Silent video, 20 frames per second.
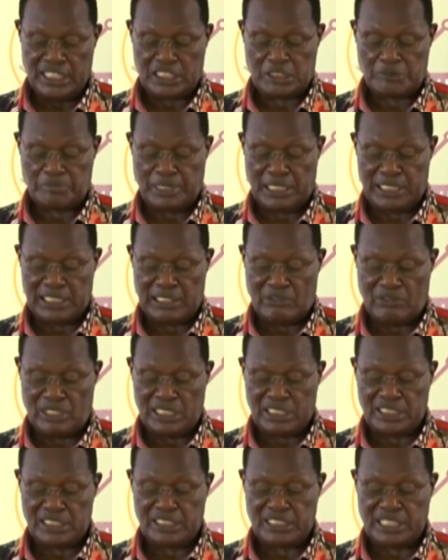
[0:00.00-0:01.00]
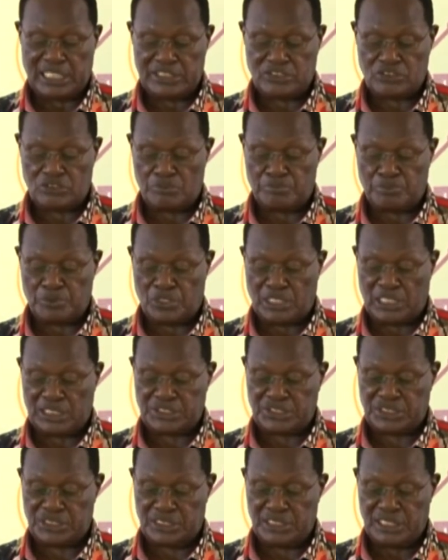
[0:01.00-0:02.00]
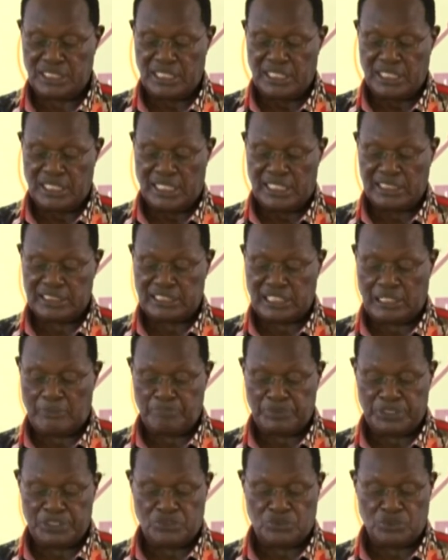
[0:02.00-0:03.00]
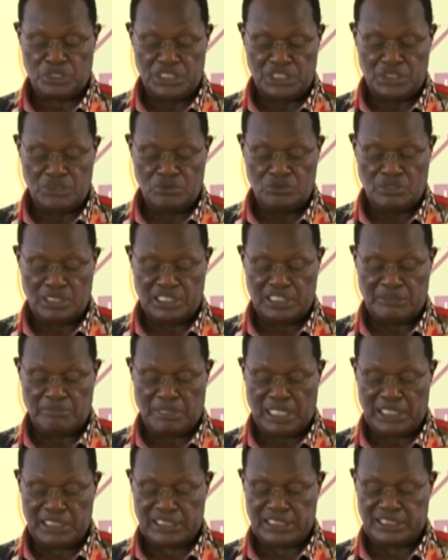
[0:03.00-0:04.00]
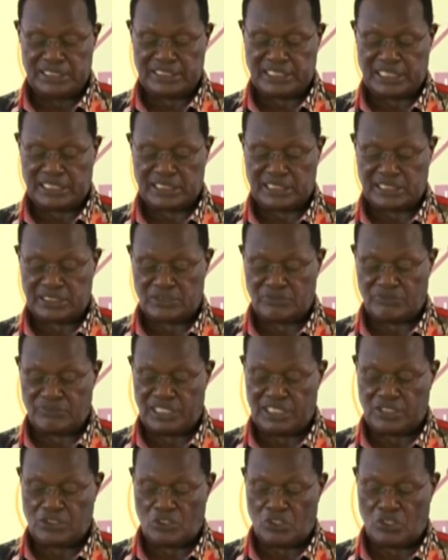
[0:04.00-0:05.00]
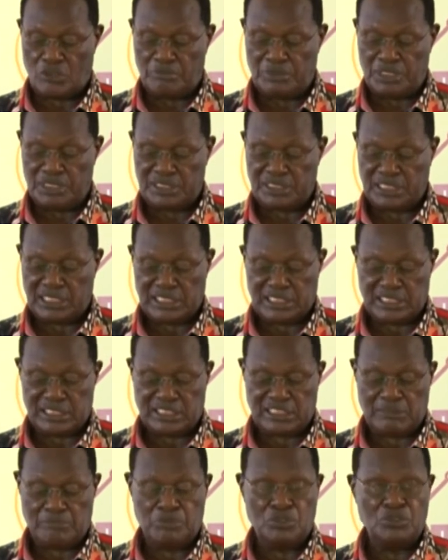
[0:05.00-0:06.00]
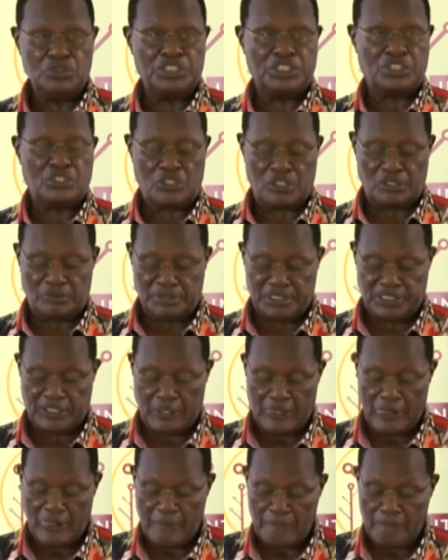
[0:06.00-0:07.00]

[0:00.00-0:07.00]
expand our agricultural production and tap into new and emerging sectors of the economy, such as the blue economy,